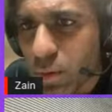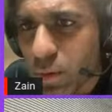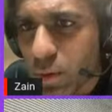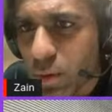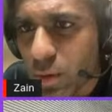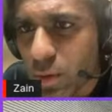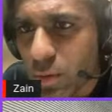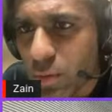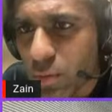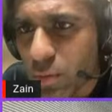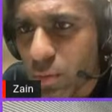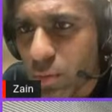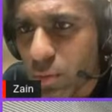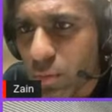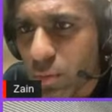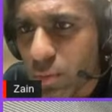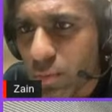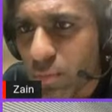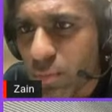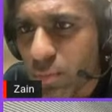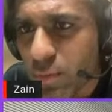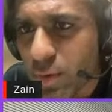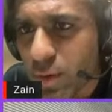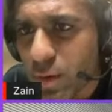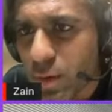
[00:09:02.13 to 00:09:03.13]
on
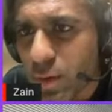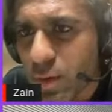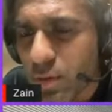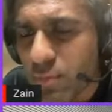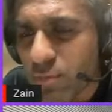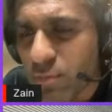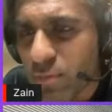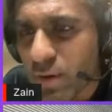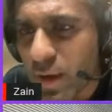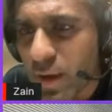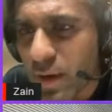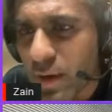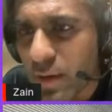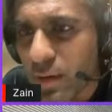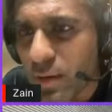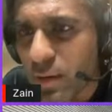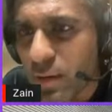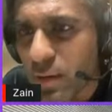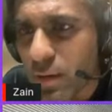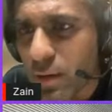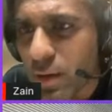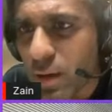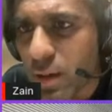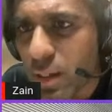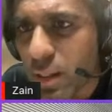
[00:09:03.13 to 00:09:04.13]
core
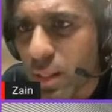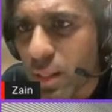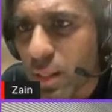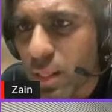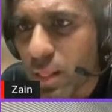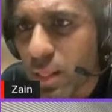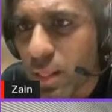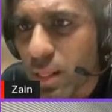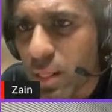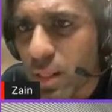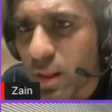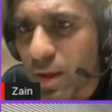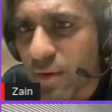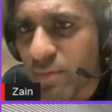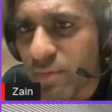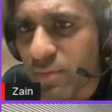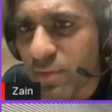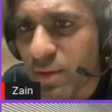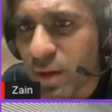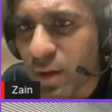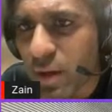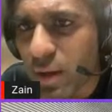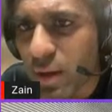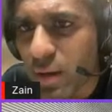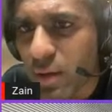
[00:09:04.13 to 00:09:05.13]
invalid
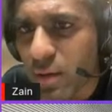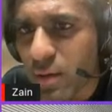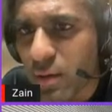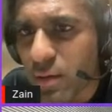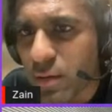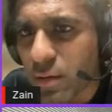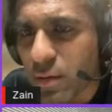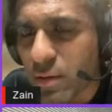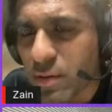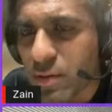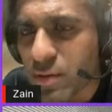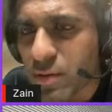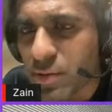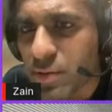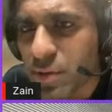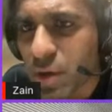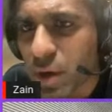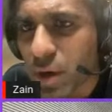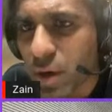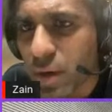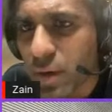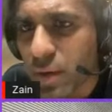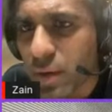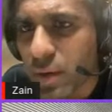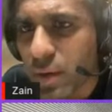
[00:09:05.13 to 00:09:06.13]
left hand
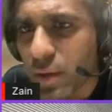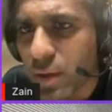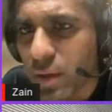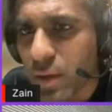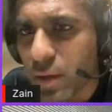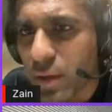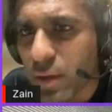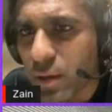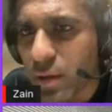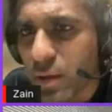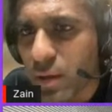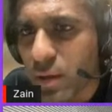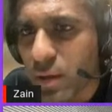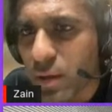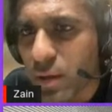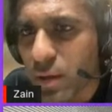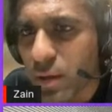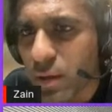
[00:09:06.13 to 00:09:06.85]
side in